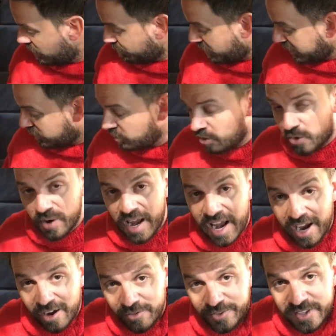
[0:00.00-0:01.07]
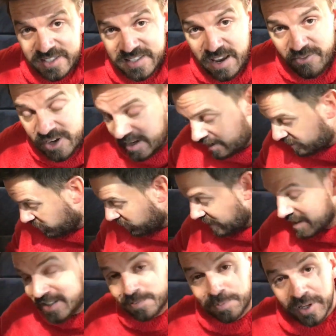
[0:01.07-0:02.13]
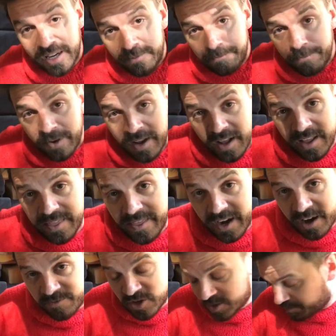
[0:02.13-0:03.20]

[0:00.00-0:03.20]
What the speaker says: but you don't have the 70-30 split that I've just